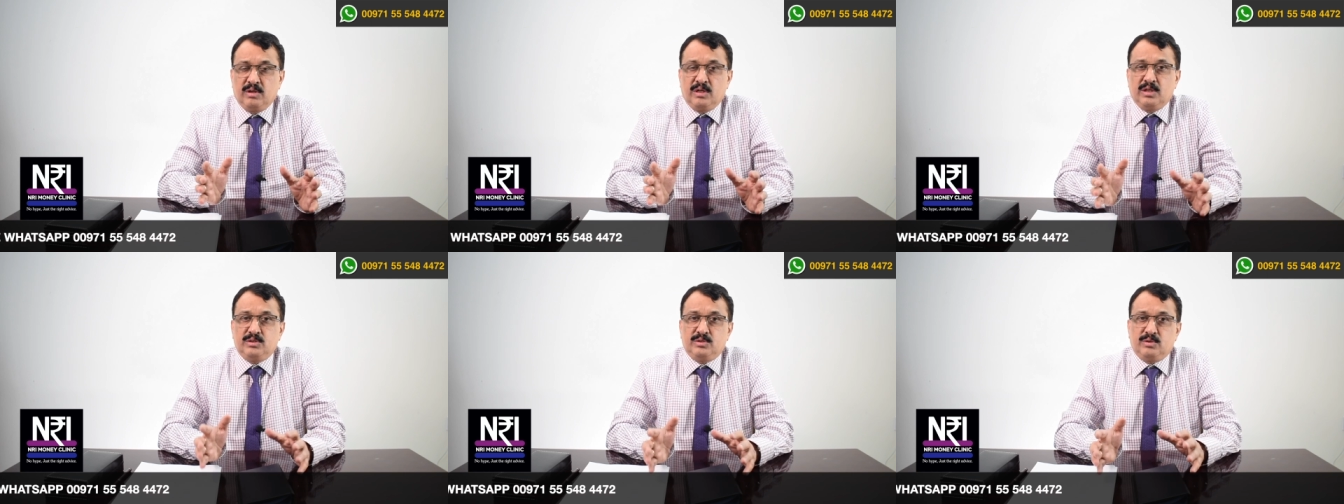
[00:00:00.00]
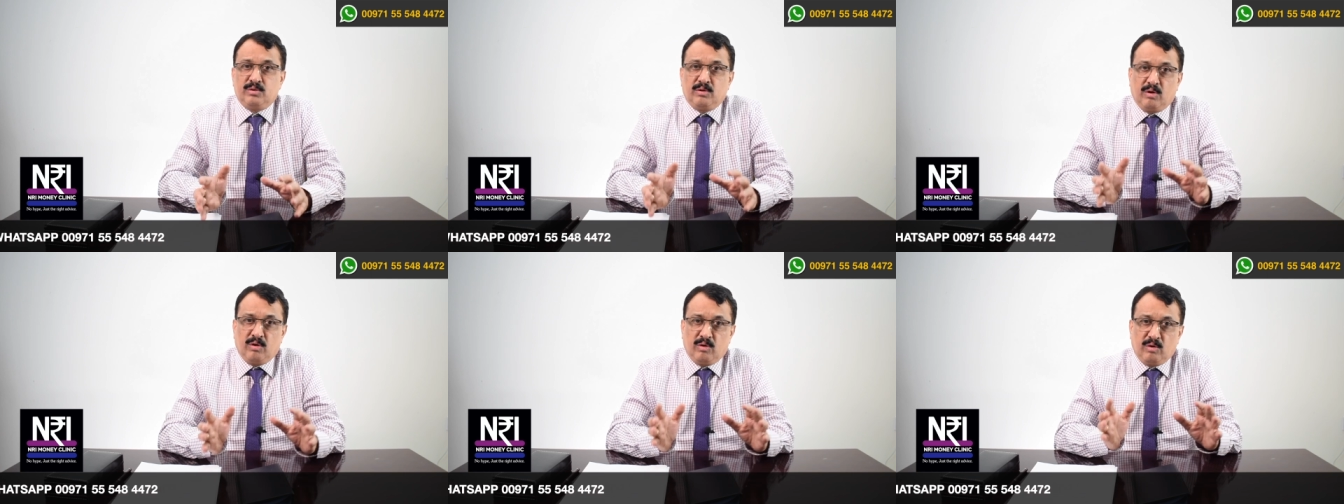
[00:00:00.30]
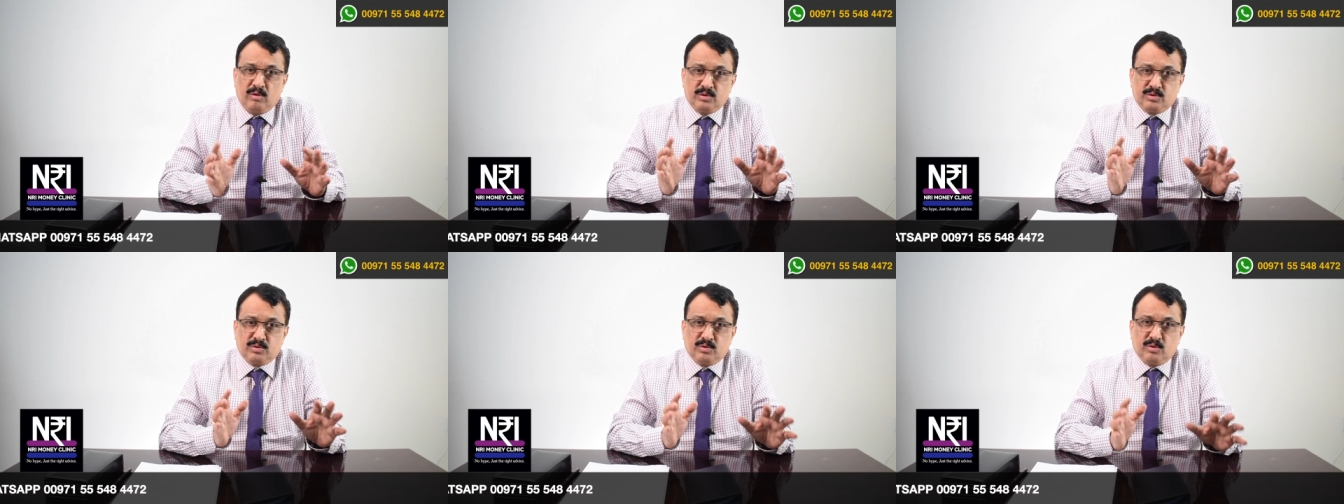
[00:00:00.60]
should
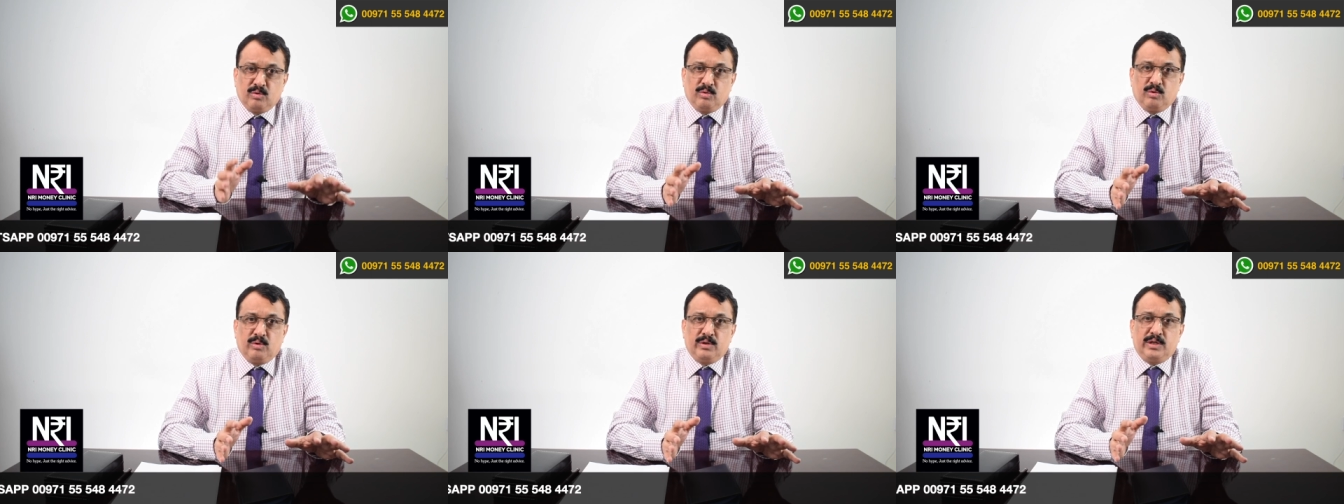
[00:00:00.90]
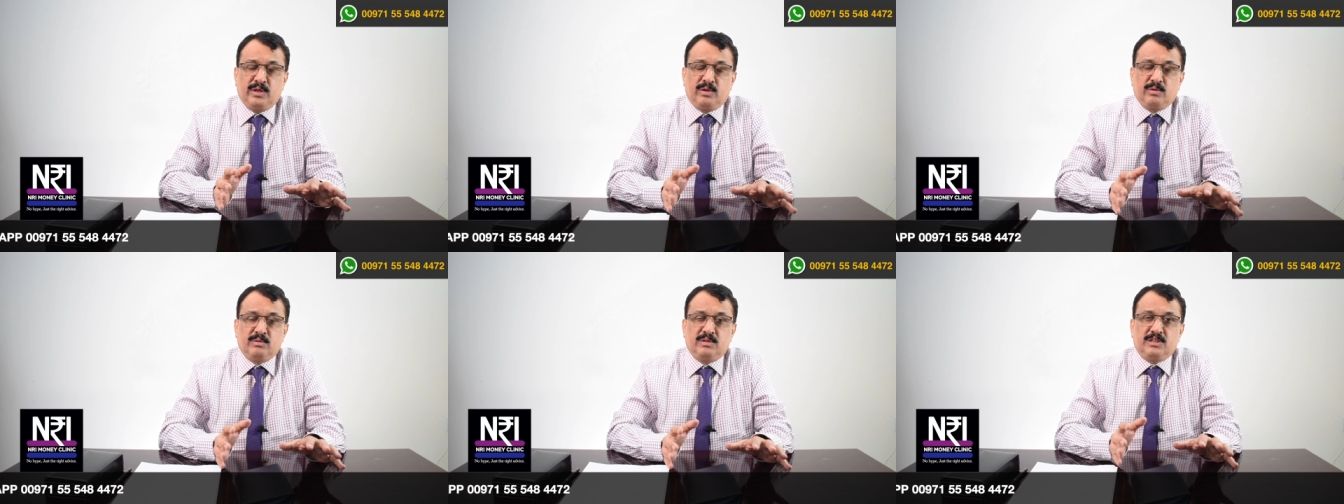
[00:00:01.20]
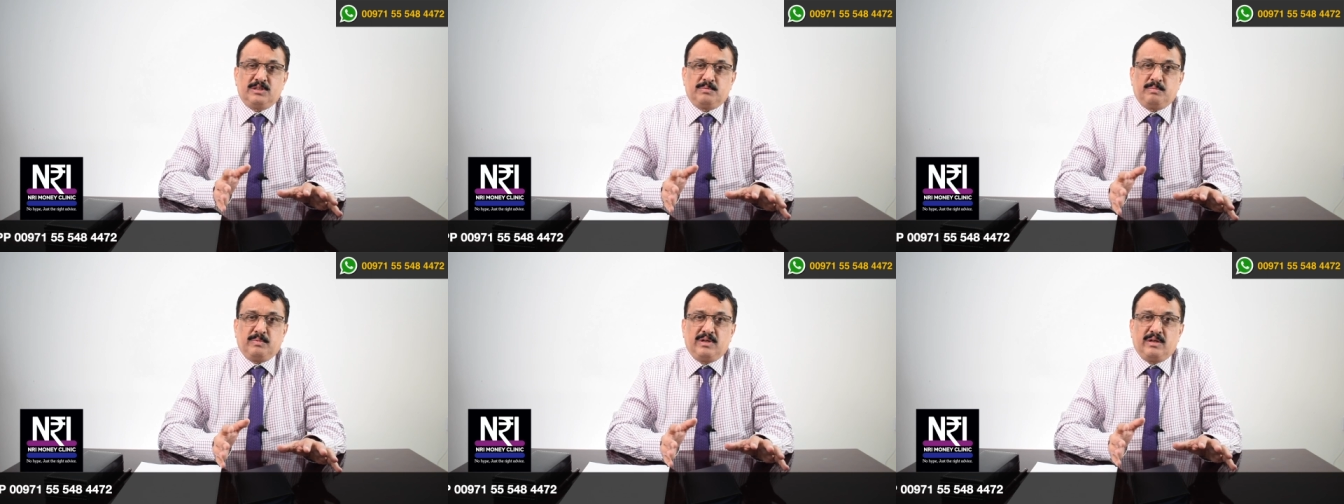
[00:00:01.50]
also go into this
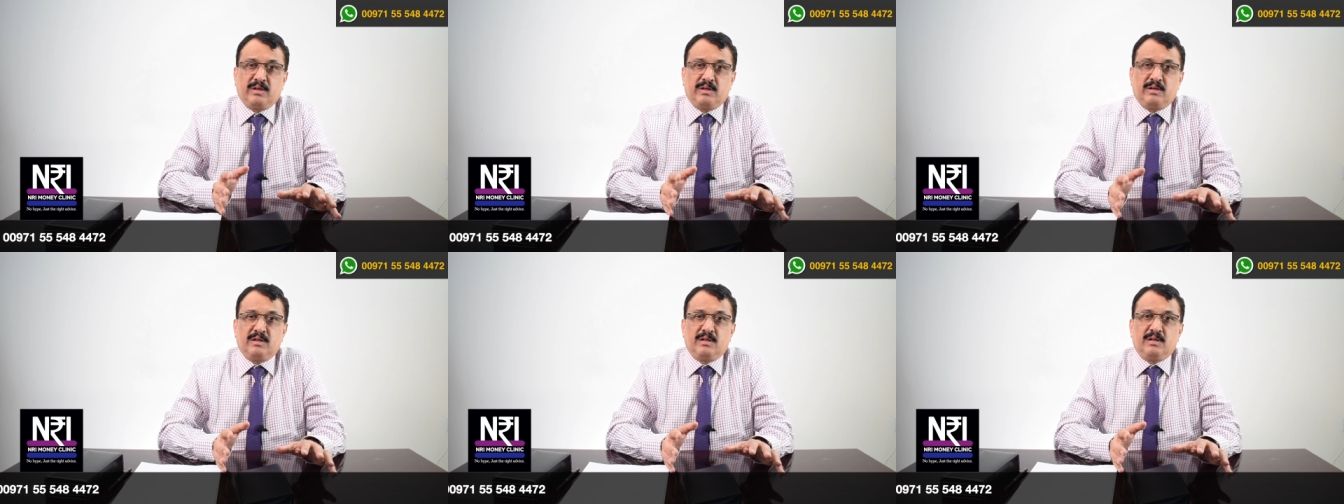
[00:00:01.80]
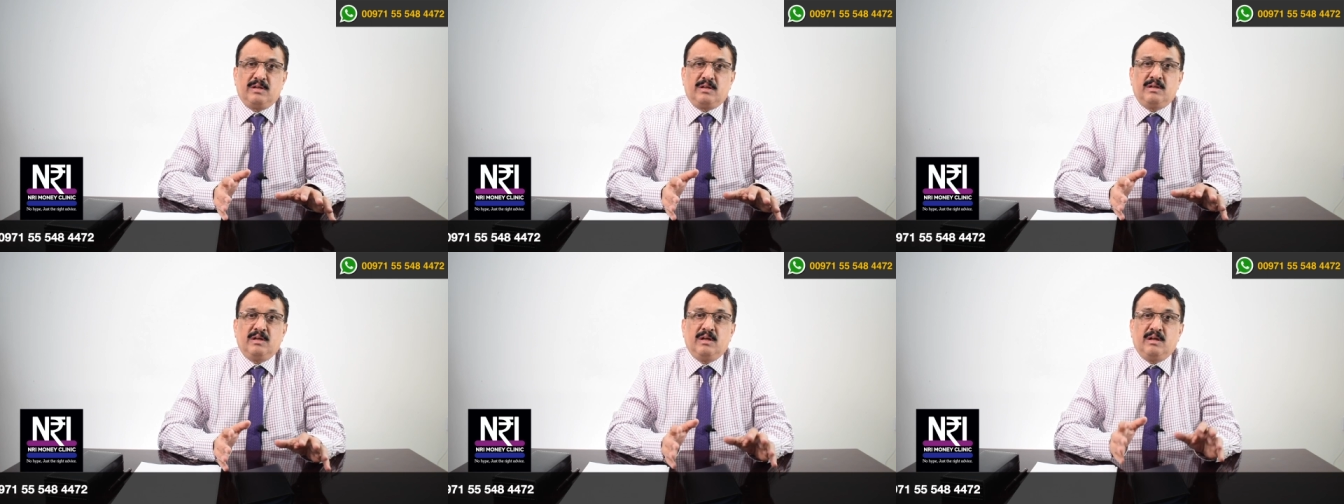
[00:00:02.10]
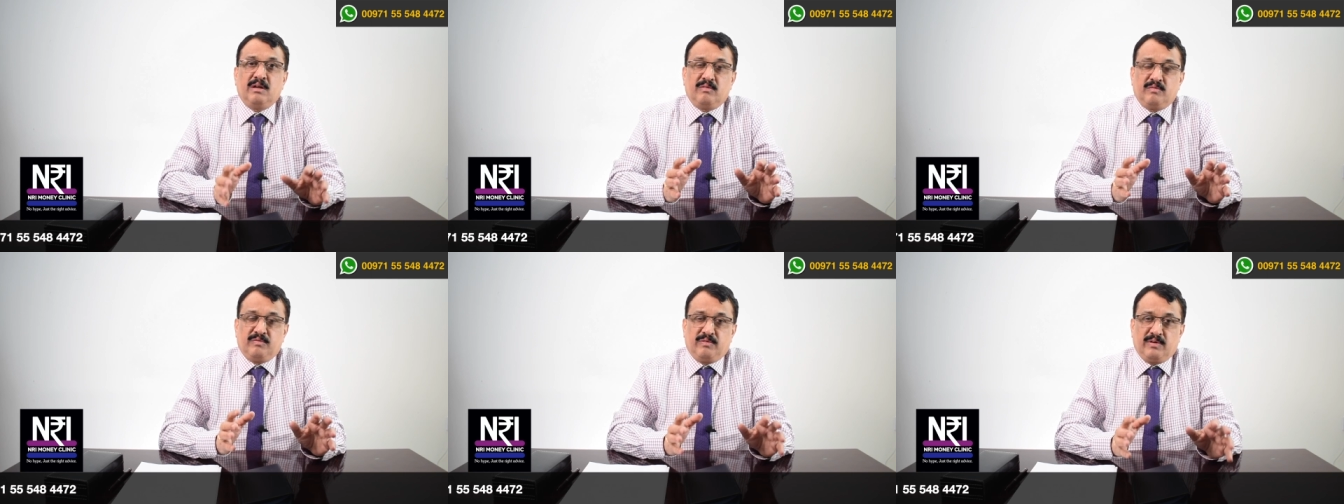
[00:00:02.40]
particular
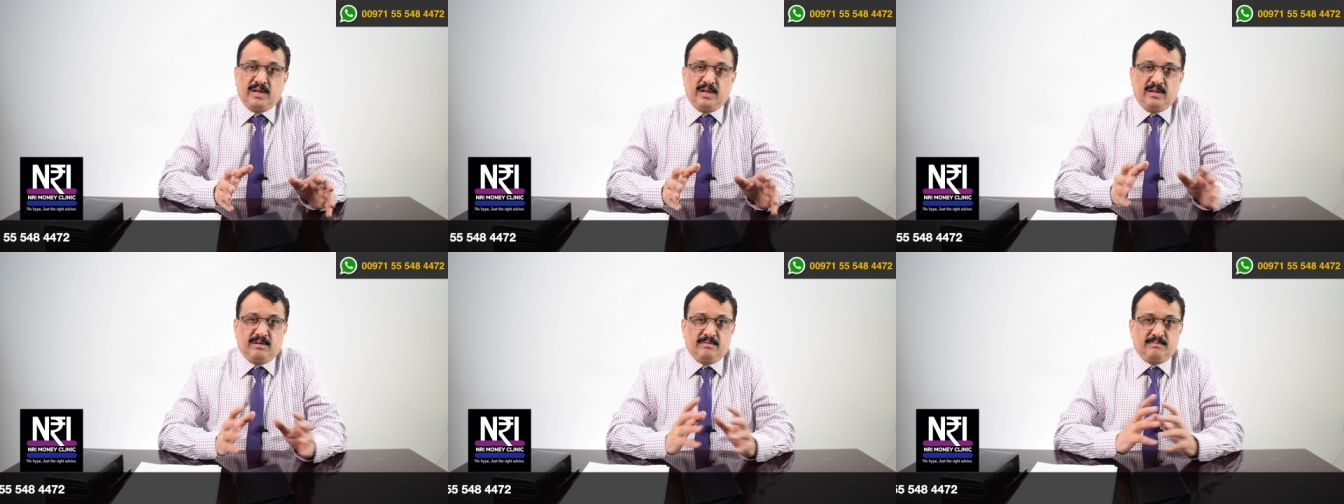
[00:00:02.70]
file.